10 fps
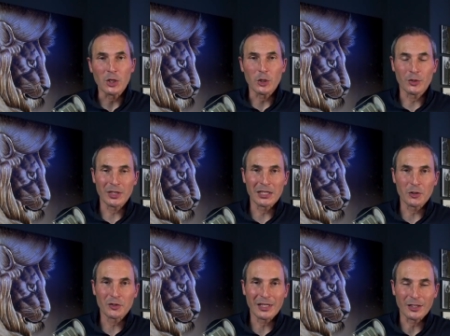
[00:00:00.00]
You see,
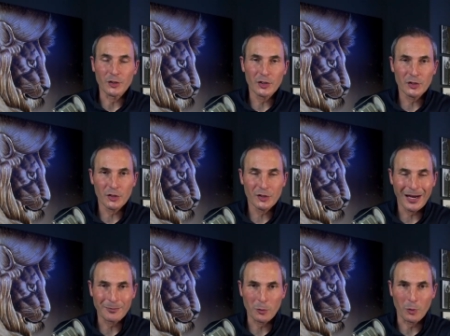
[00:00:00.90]
you see it in Genesis
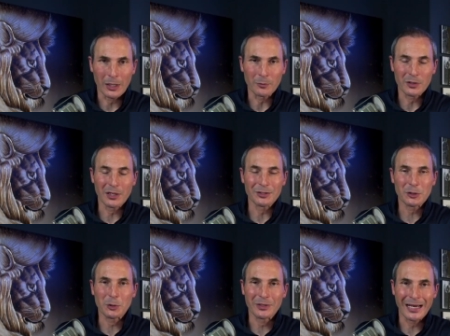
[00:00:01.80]
chapter one, when God's
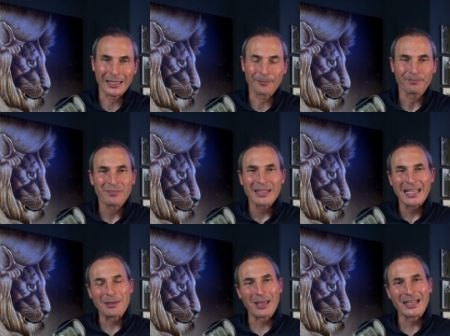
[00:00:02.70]
creating,
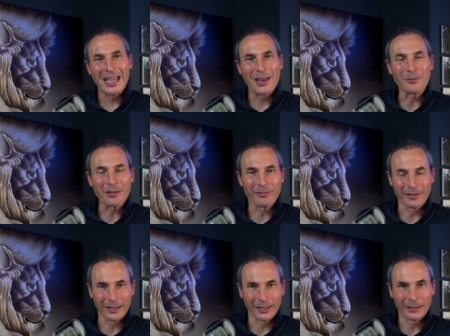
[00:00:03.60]
he made
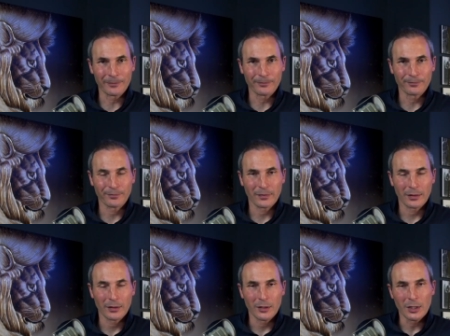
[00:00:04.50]
everything,
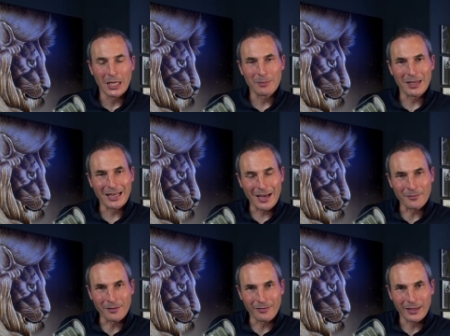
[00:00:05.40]
he made
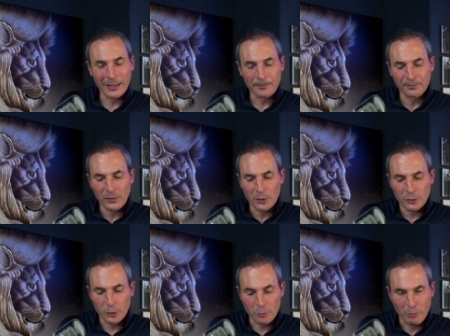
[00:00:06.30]
everything
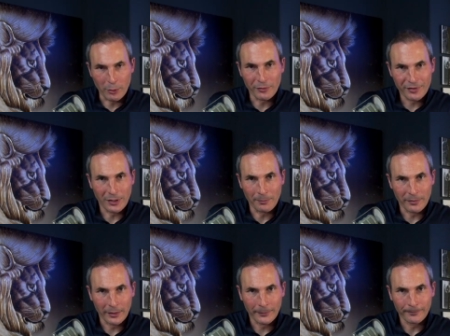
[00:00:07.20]
to birth
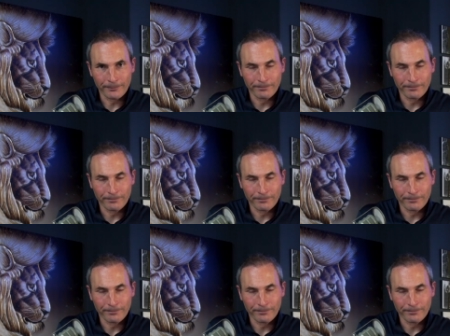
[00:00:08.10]
something